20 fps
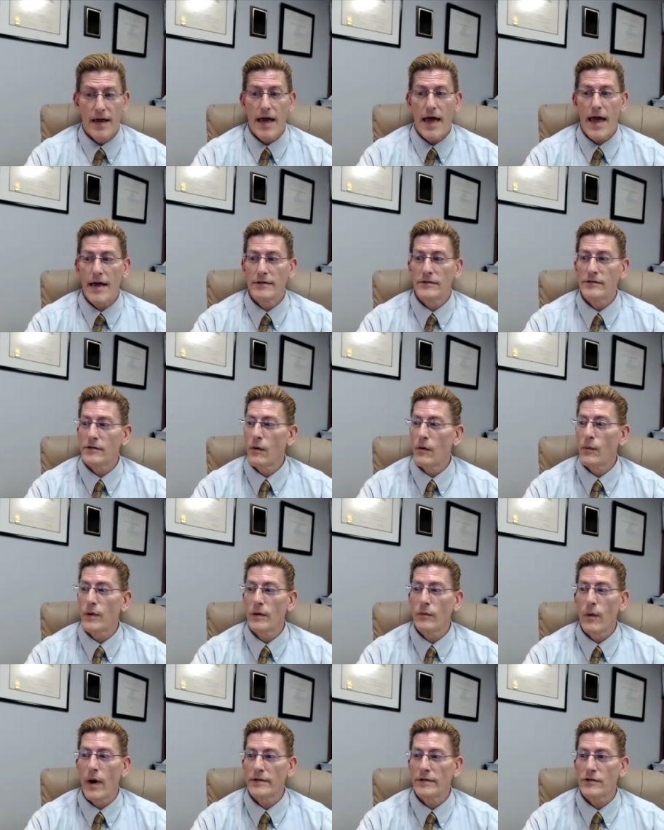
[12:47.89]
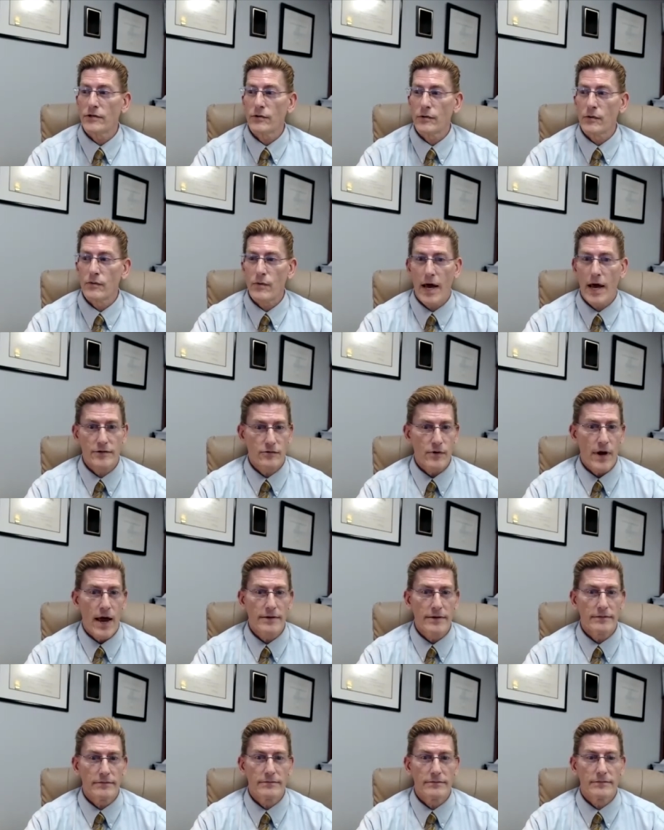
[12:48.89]
And so we went to a
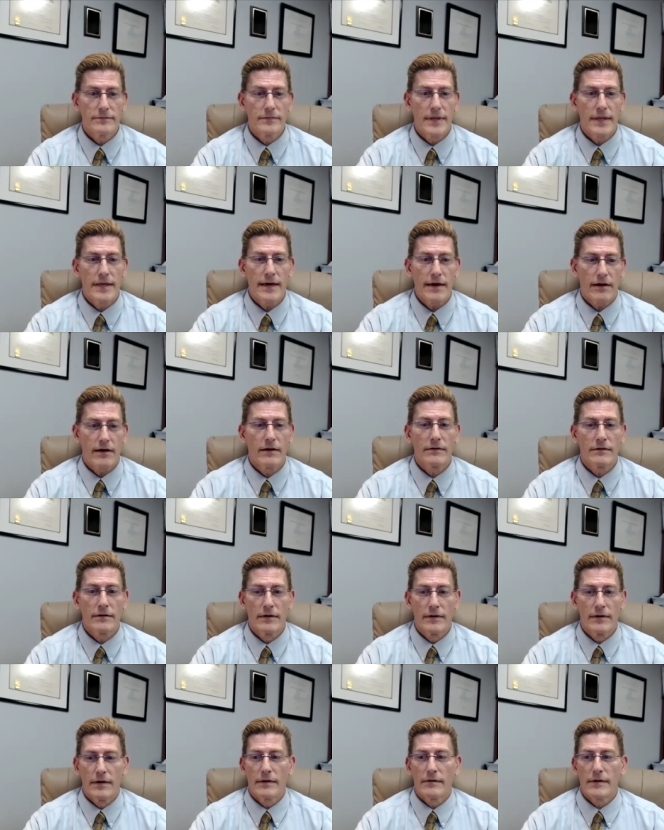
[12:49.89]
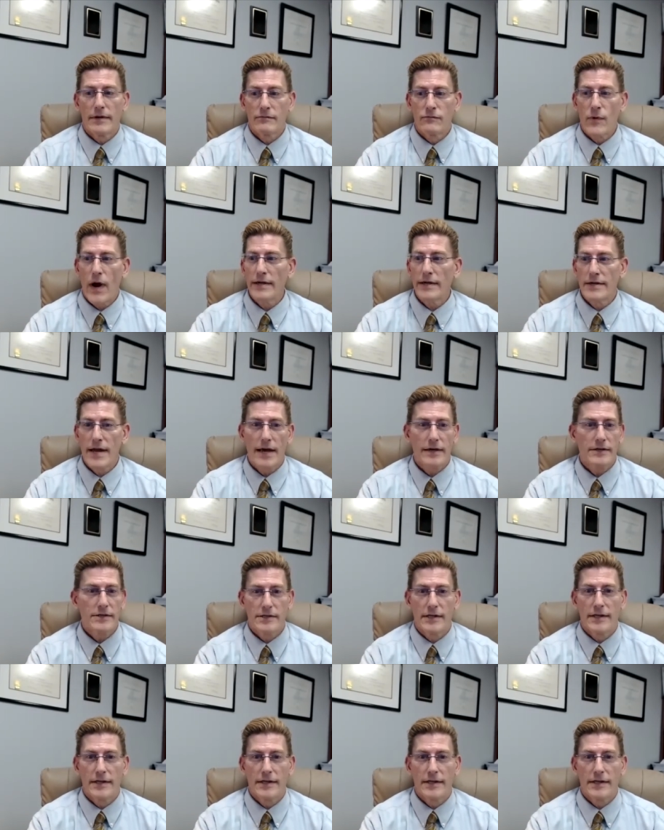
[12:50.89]
restaurant there right next to